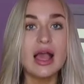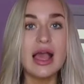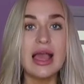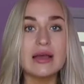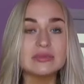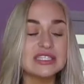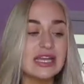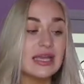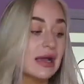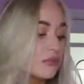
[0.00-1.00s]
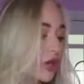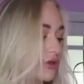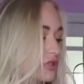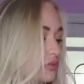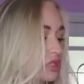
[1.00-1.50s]
Um, today I'm
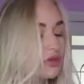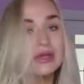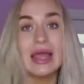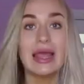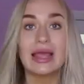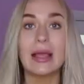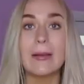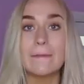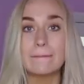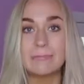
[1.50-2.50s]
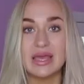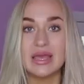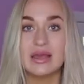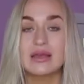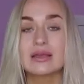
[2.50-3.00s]
going to be doing a
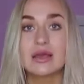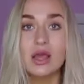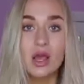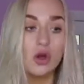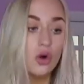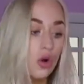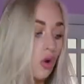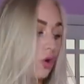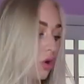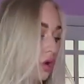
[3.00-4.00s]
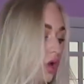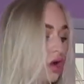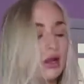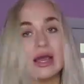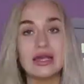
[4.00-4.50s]
big haul
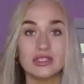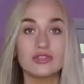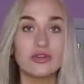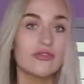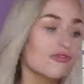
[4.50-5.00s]
on I Saw It